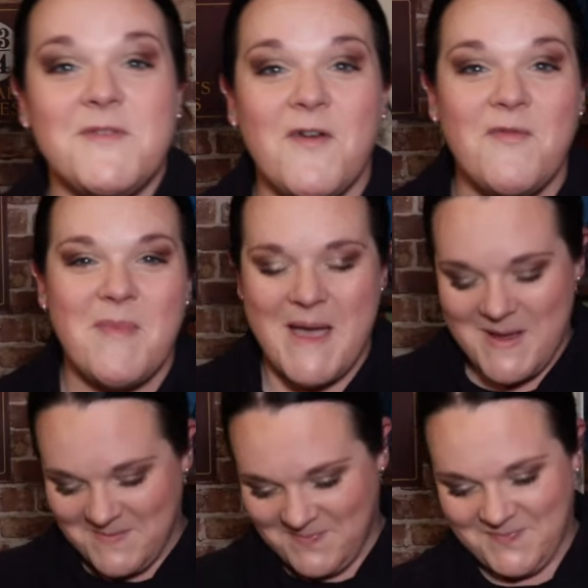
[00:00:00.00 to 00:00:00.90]
was off
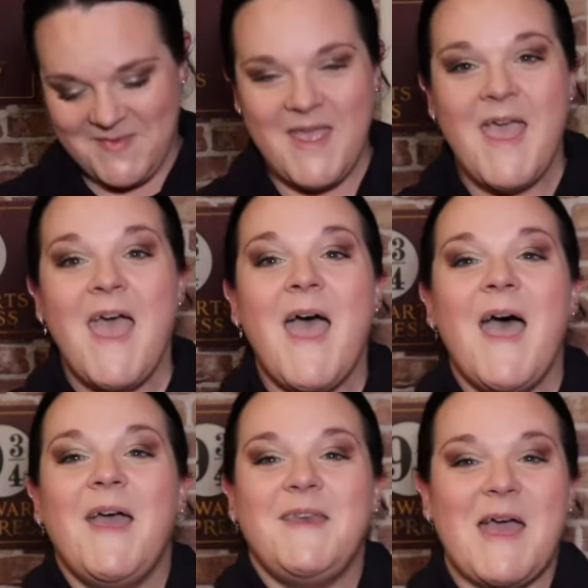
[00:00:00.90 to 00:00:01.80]
Matt.
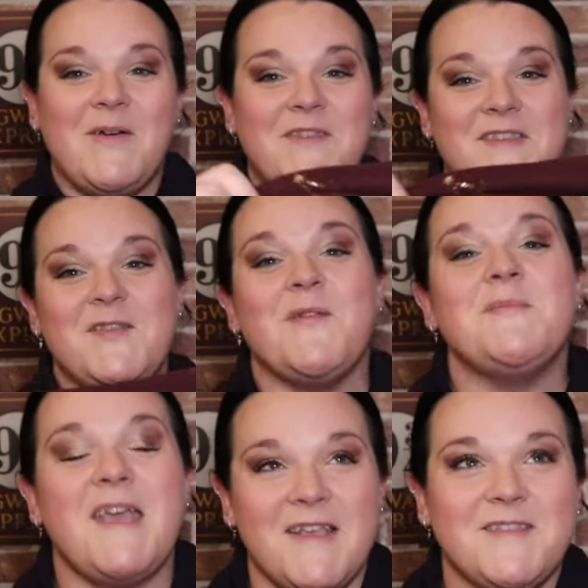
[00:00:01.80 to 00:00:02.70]
Now, this is
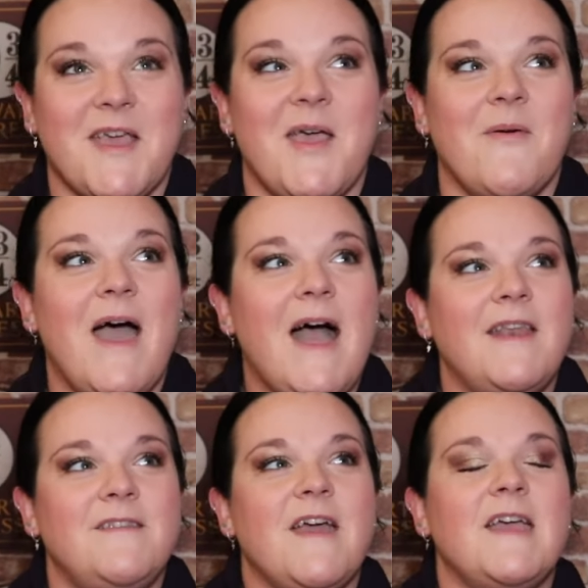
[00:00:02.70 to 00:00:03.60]
from Tesco,
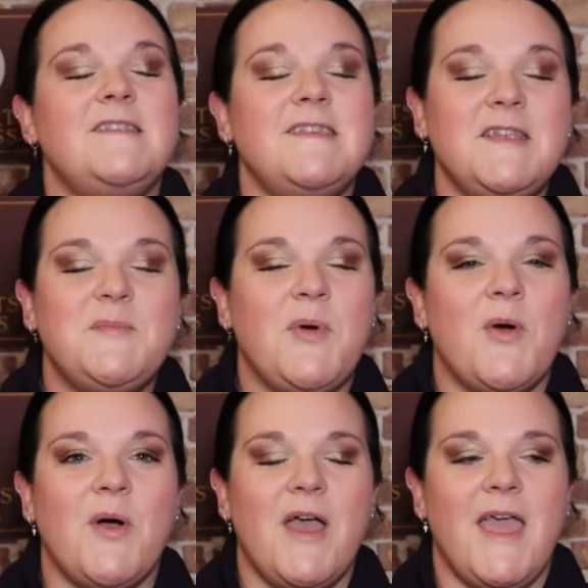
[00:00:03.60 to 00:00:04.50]
and I did
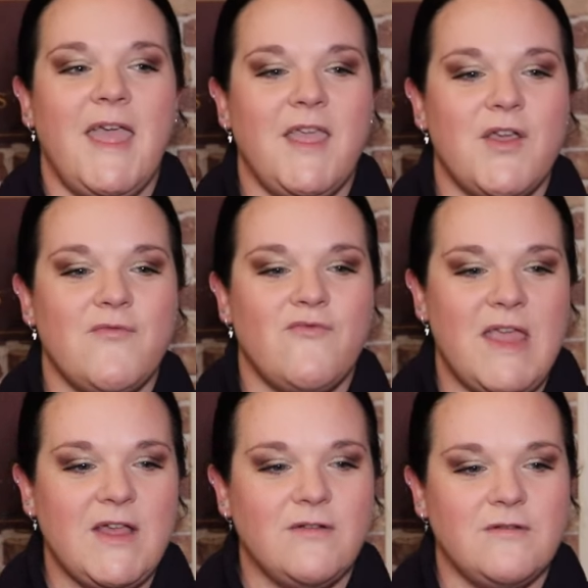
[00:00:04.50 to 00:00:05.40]
put a
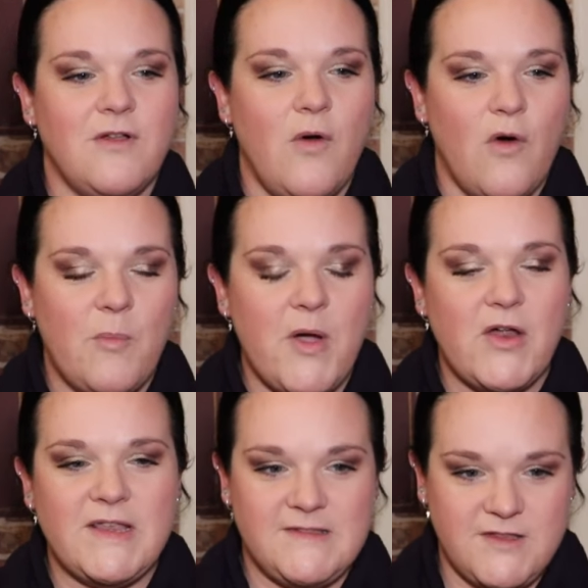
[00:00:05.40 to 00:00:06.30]
reel up
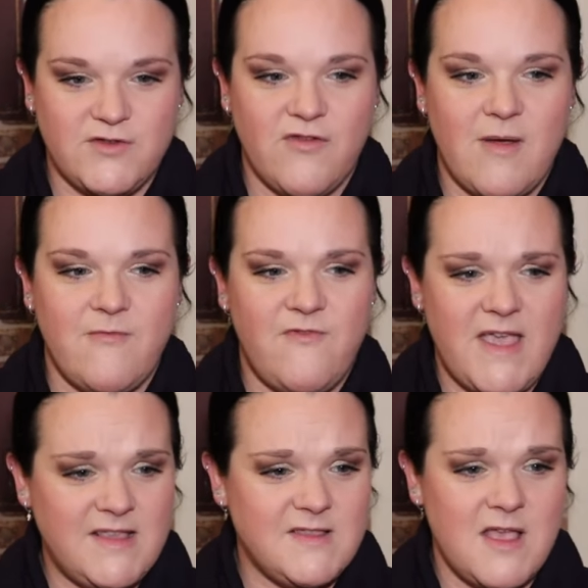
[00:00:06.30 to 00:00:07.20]
on Instagram
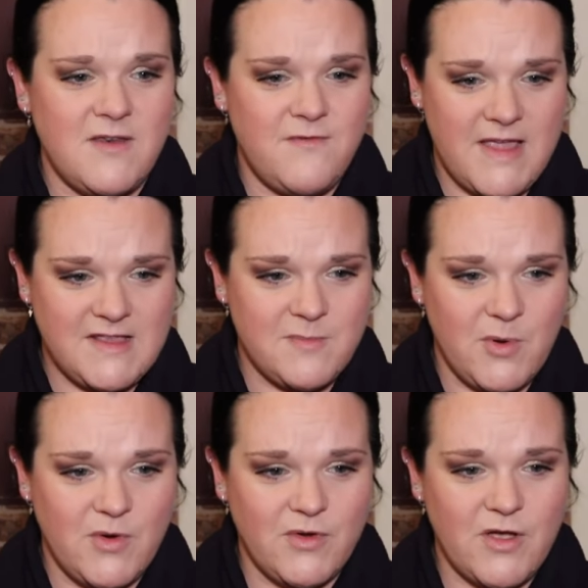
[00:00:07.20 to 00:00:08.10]
face and
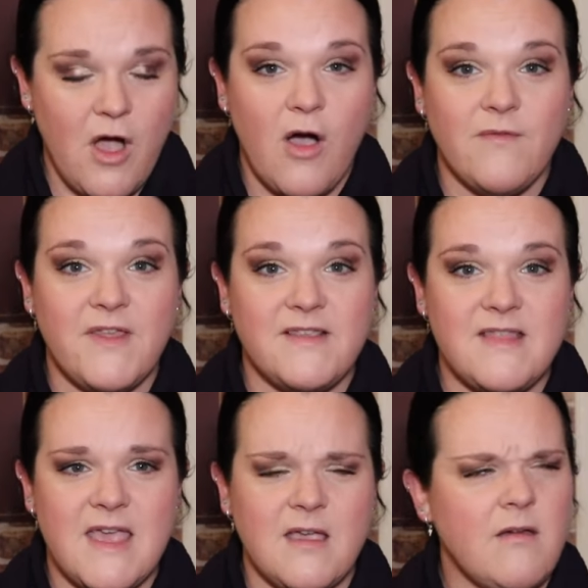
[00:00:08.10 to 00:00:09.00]
Facebook of this
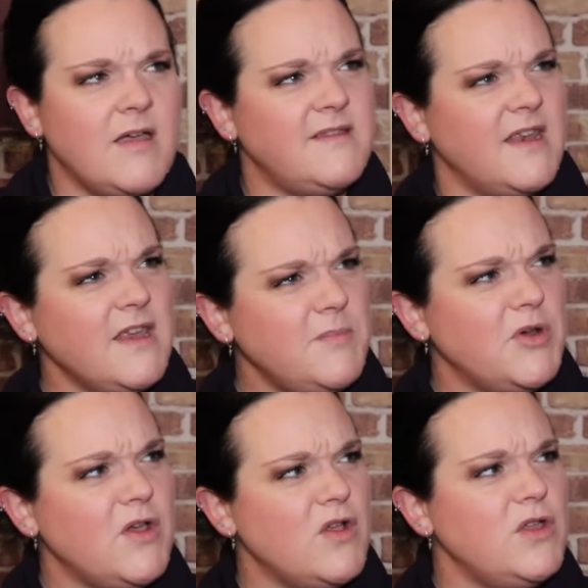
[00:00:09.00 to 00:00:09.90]
thing. Uh, did I
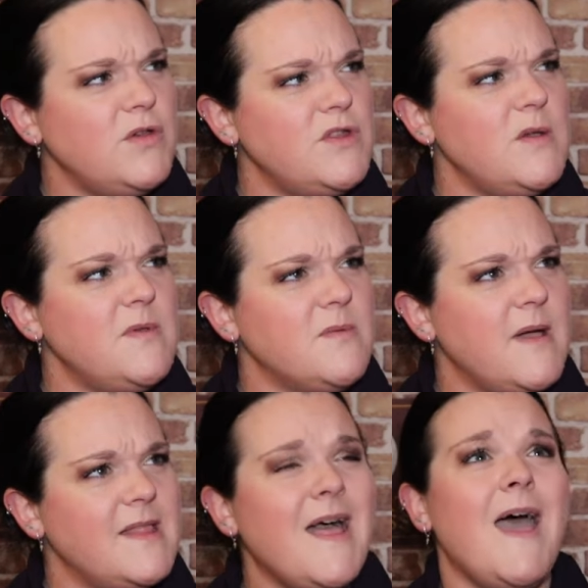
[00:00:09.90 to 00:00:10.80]
put it on YouTube as
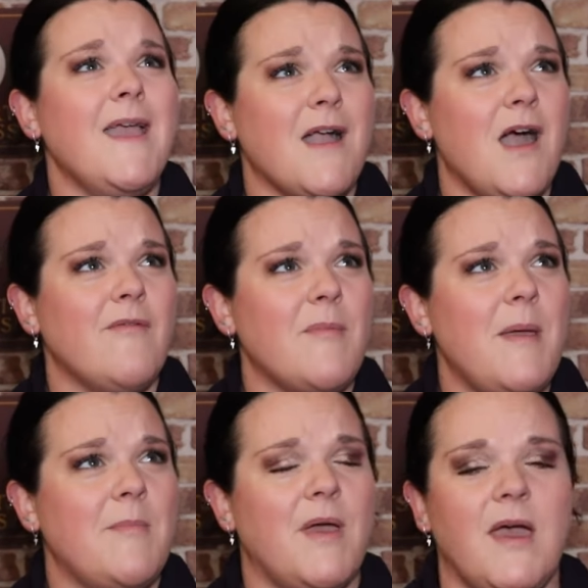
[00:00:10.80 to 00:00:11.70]
well? I can't
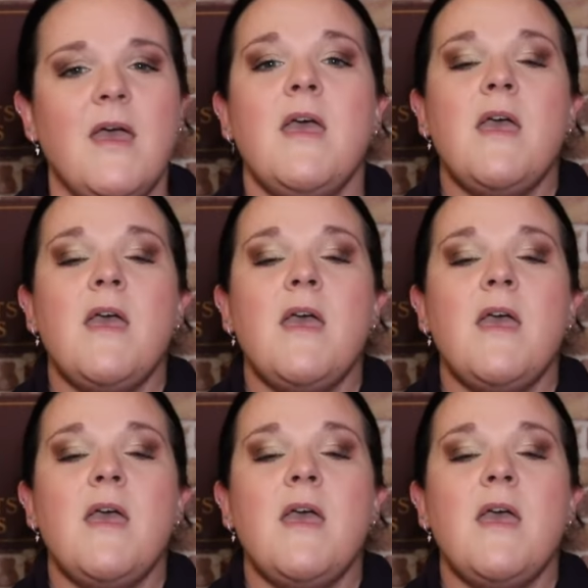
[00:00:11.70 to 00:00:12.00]
remember.